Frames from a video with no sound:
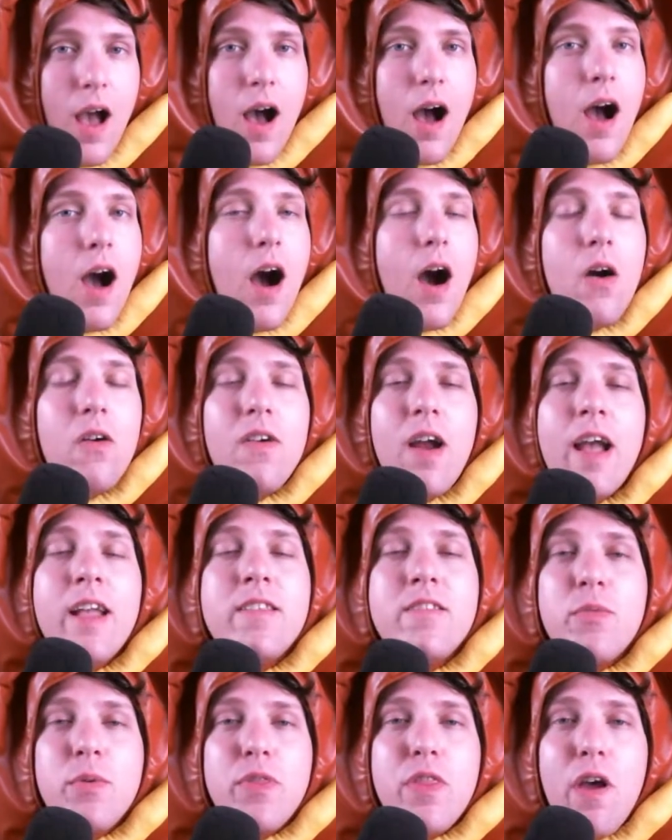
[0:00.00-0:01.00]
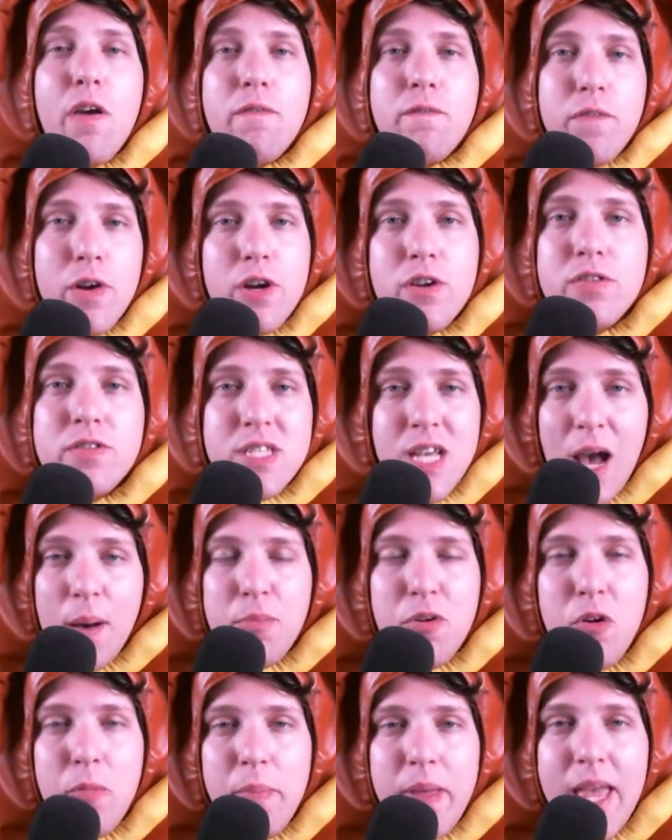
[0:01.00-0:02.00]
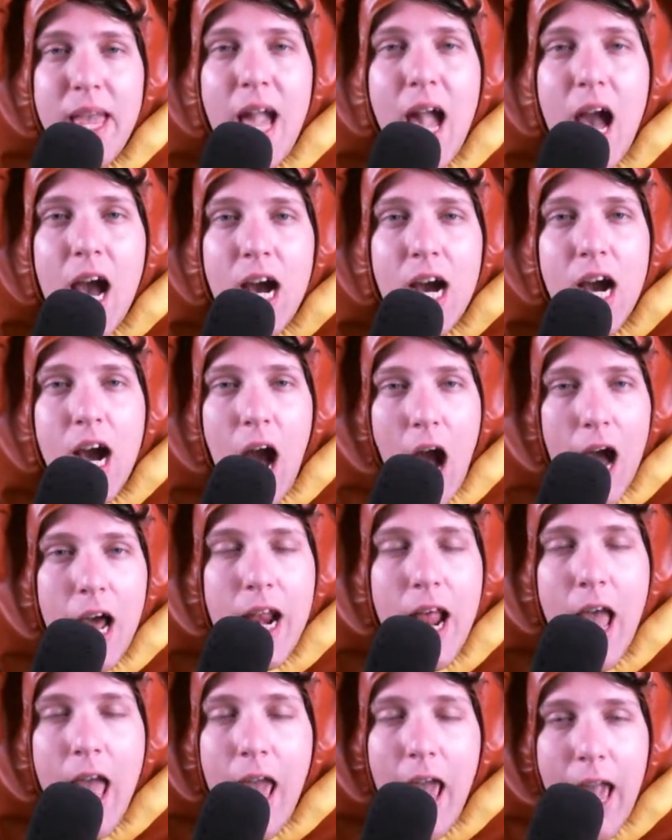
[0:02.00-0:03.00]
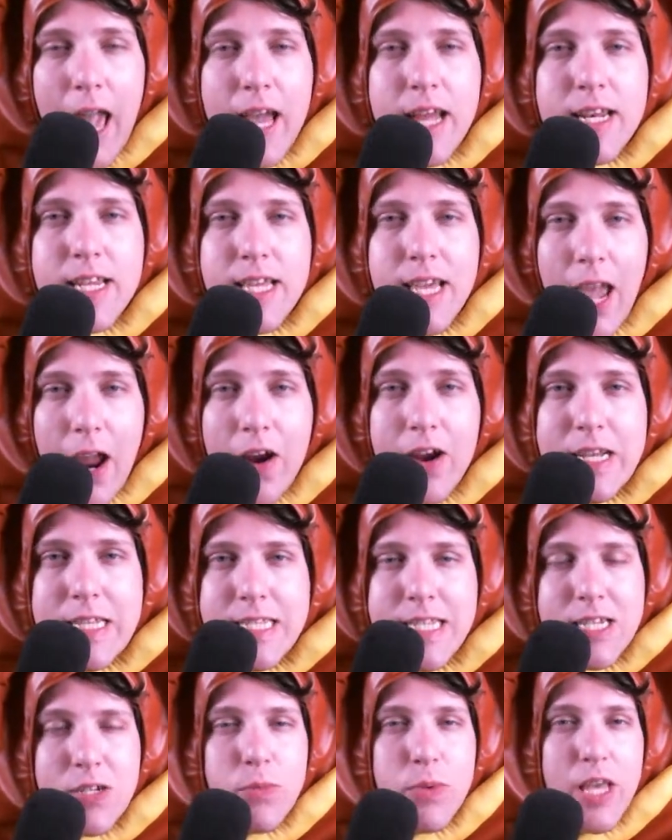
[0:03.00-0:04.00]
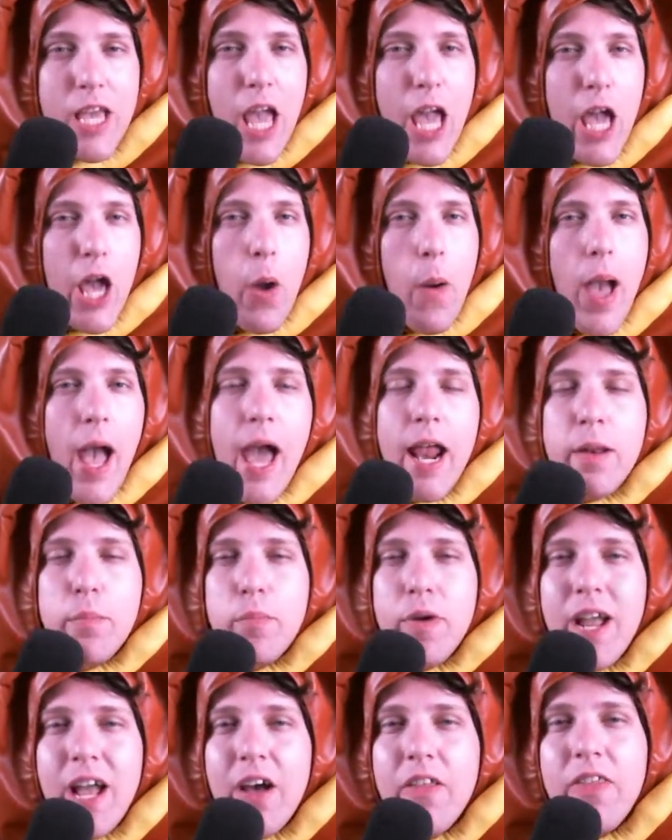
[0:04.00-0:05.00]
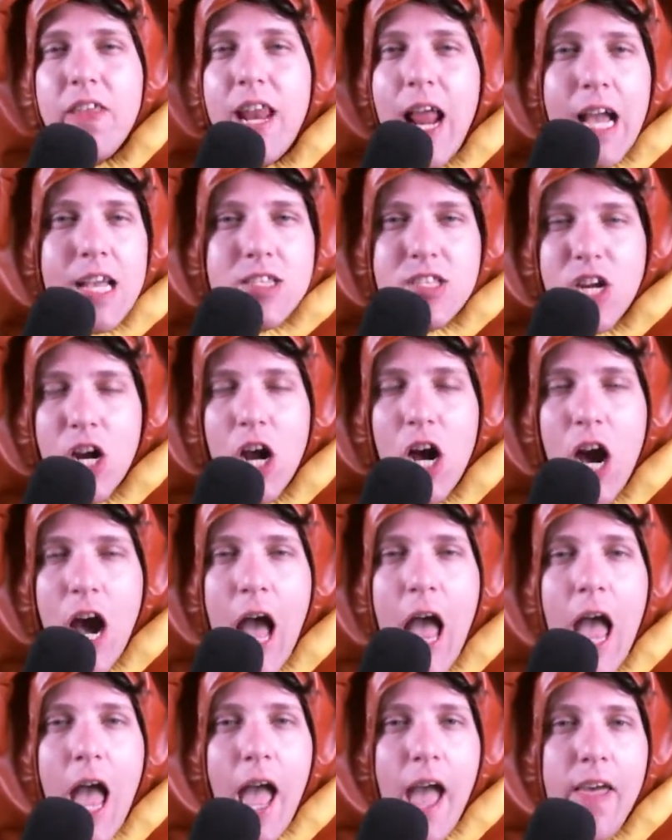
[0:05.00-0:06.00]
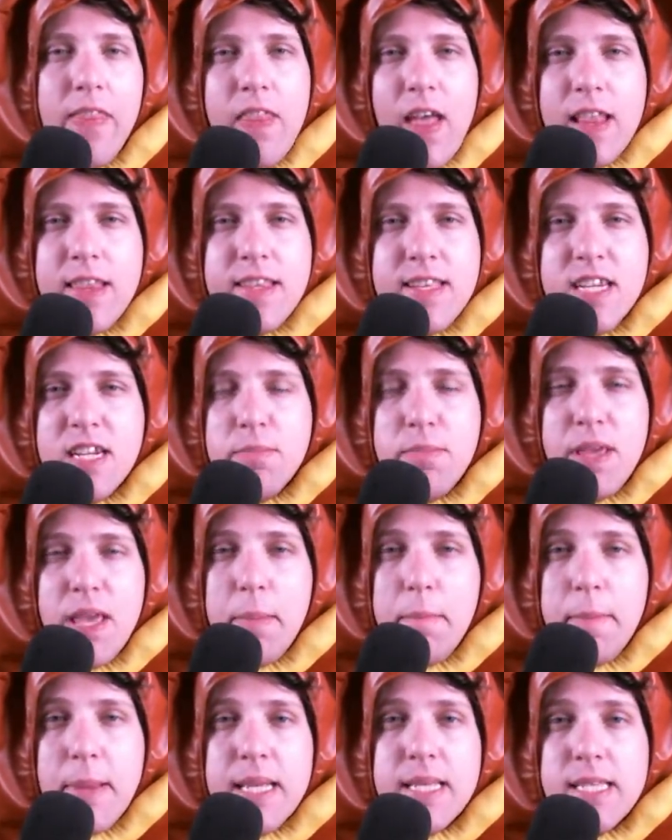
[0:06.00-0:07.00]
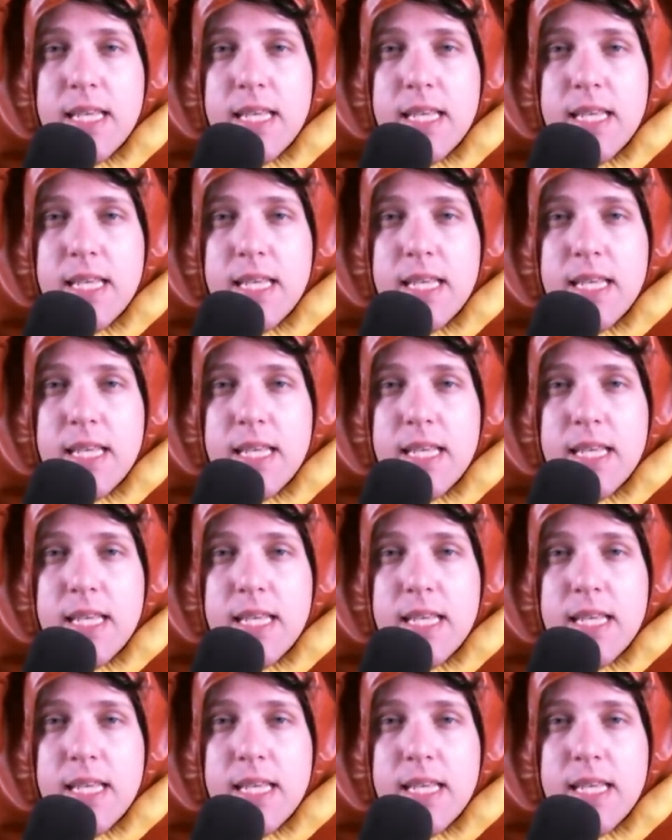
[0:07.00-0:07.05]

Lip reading: Alright, so with our first couple being Alana and Garrison, we can go ahead and bring out the next girl, and that's going to be Miss